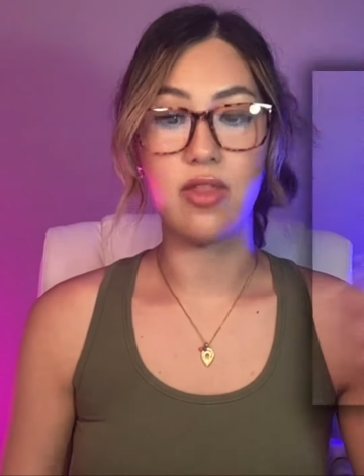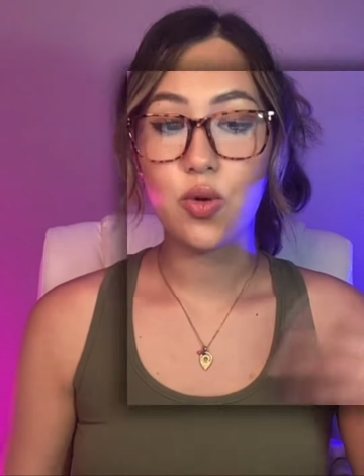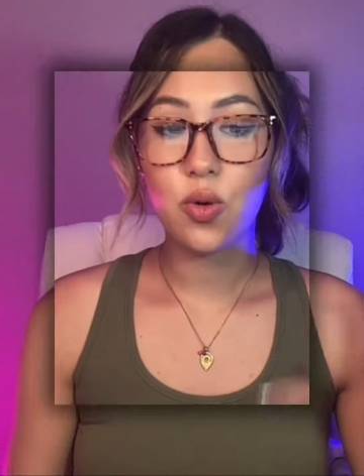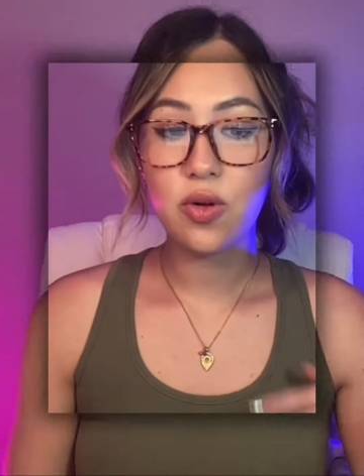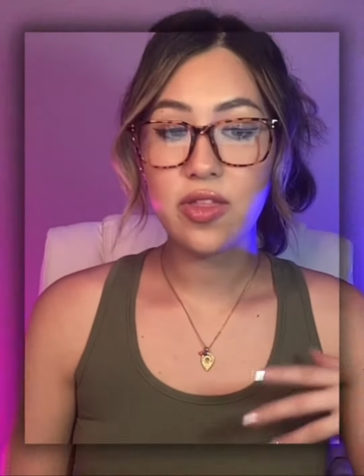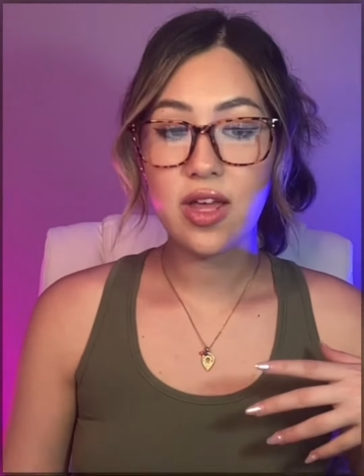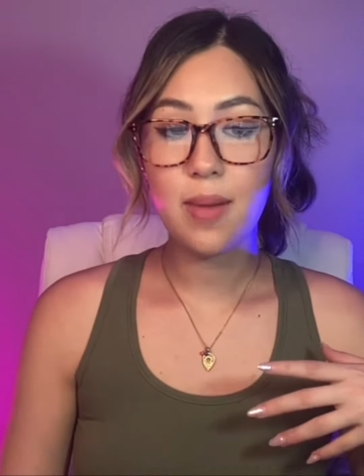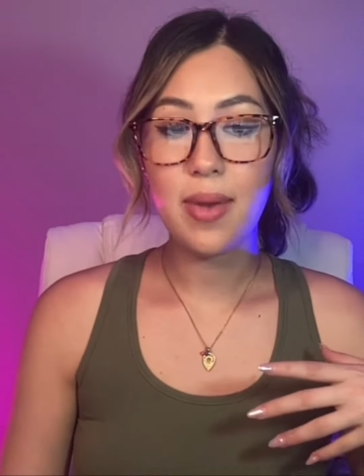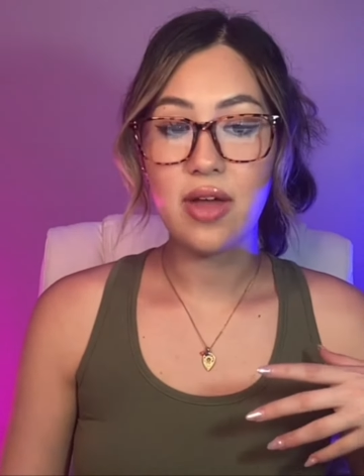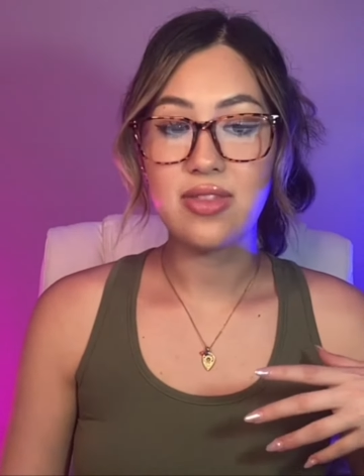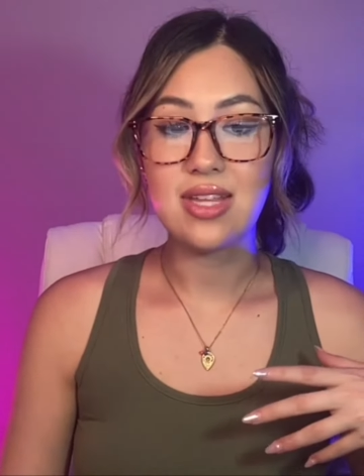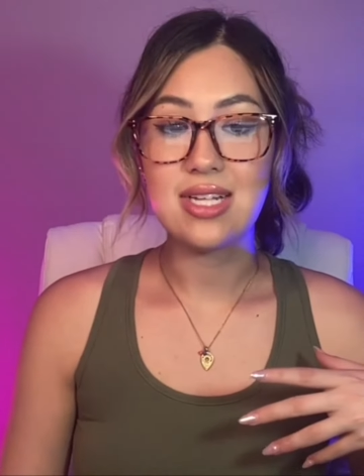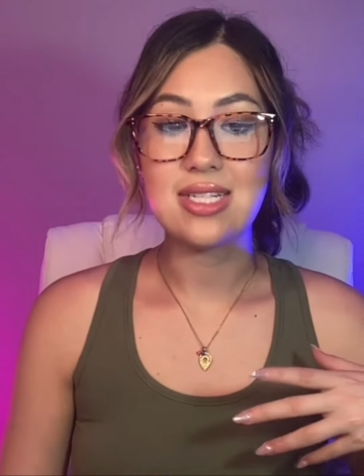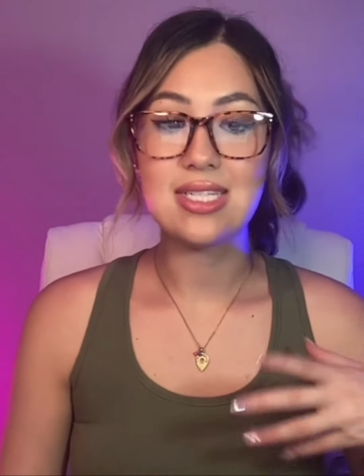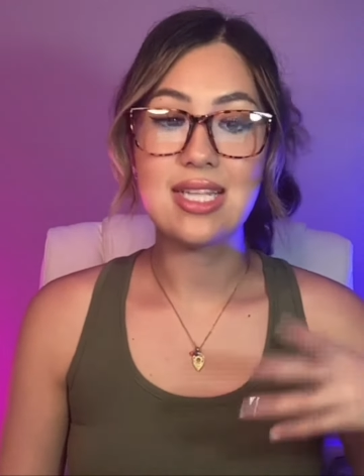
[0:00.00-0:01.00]
The, the cool thing about
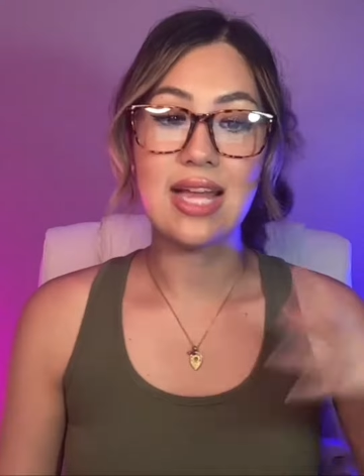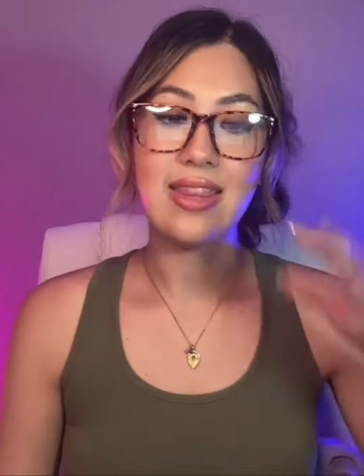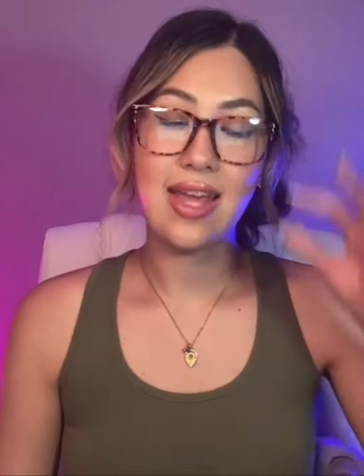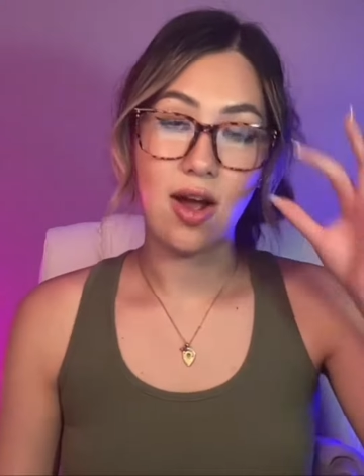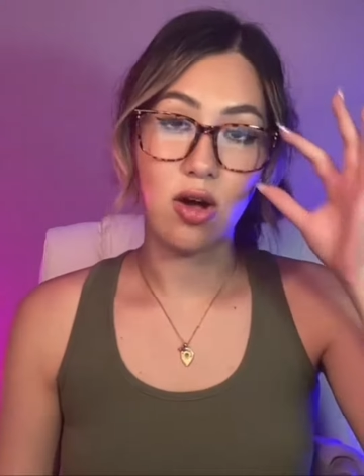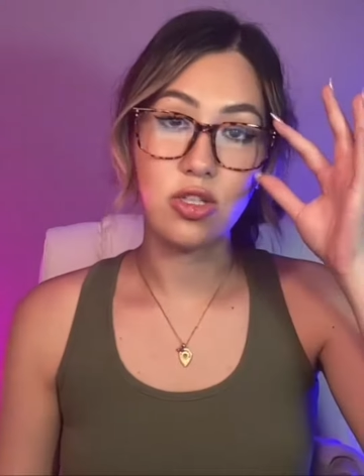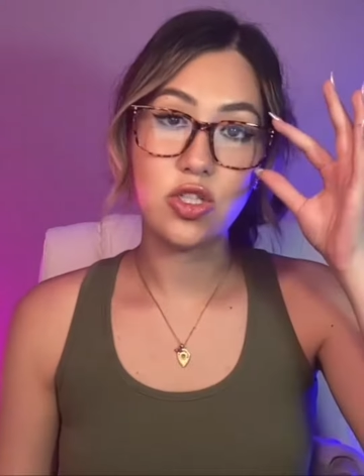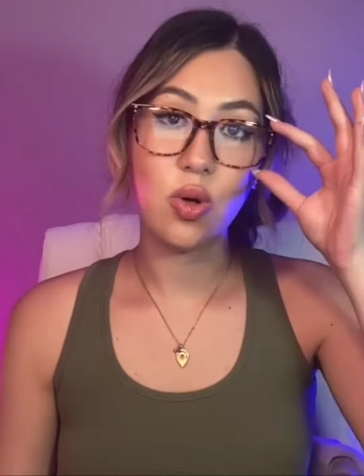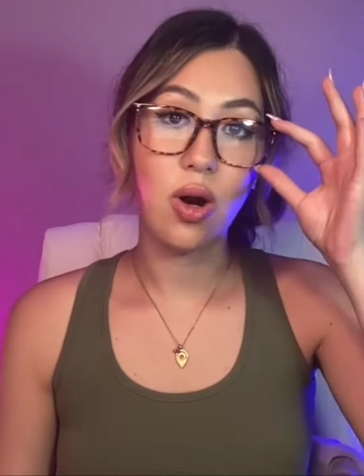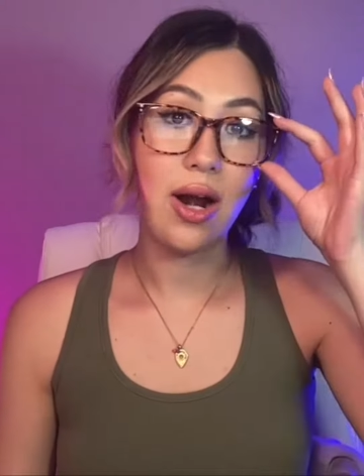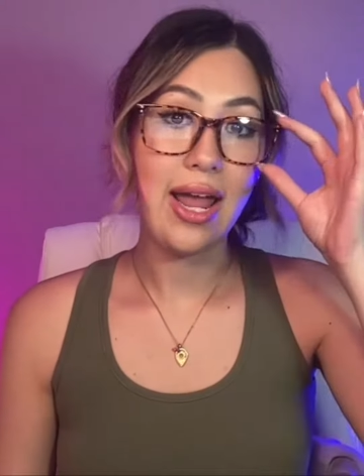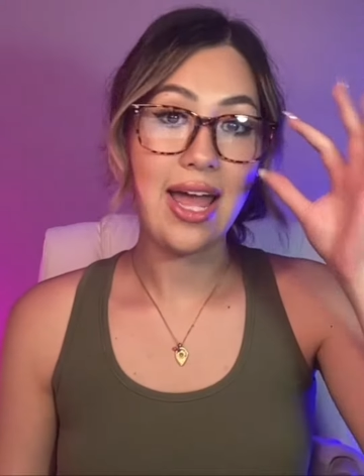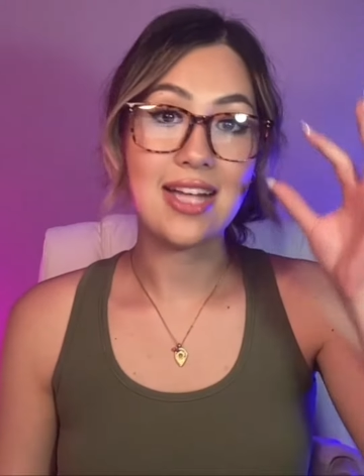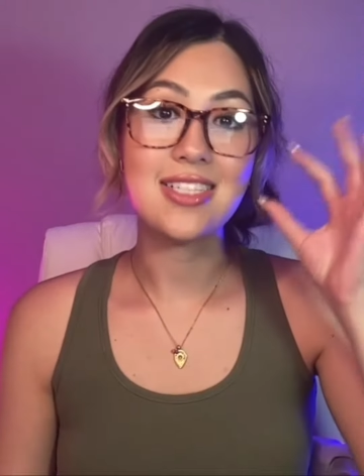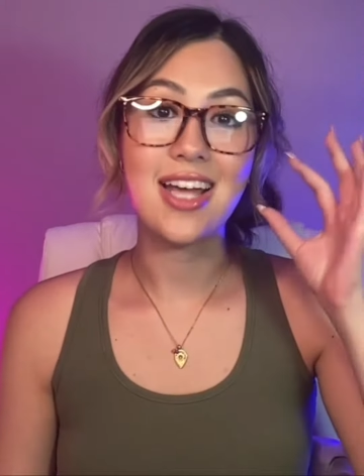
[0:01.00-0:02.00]
these is that they also are
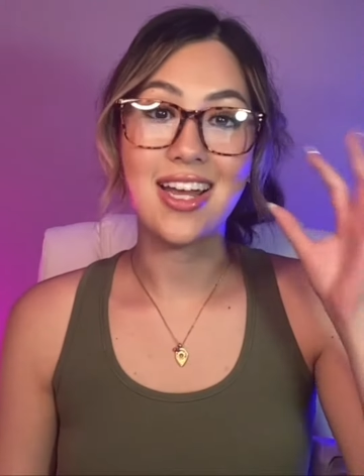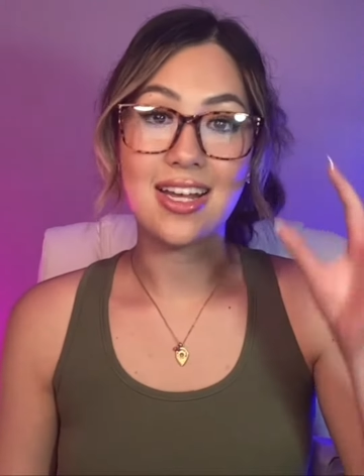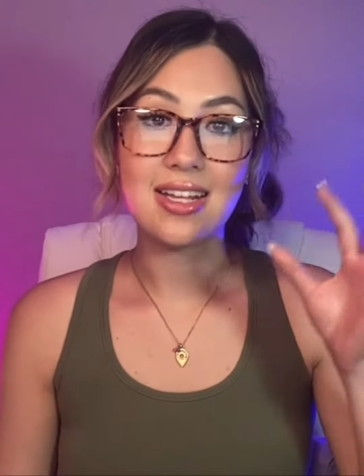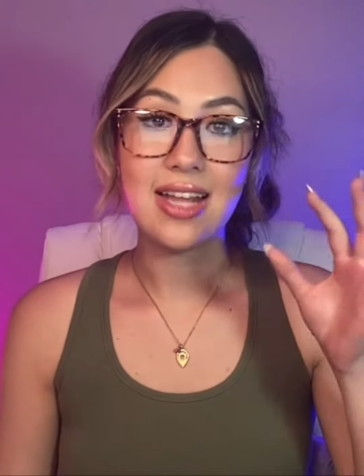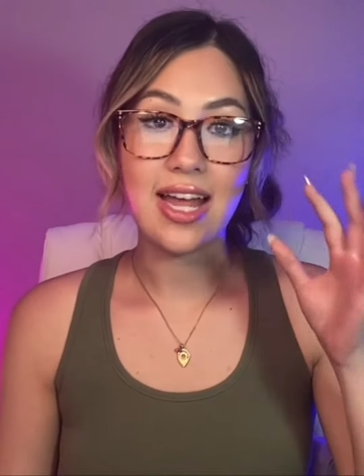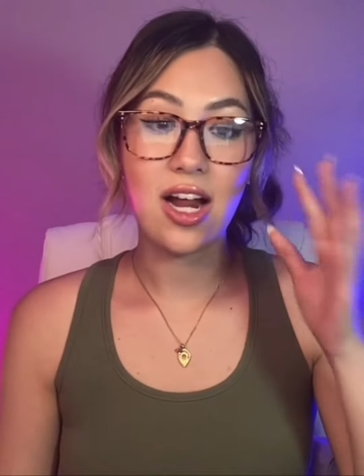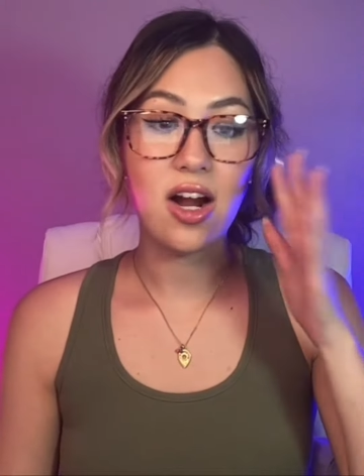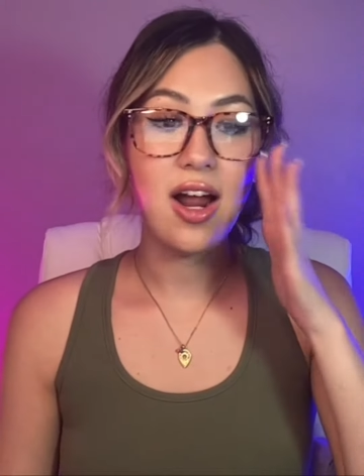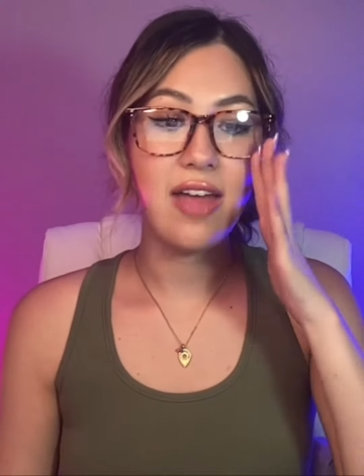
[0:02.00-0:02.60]
anti glare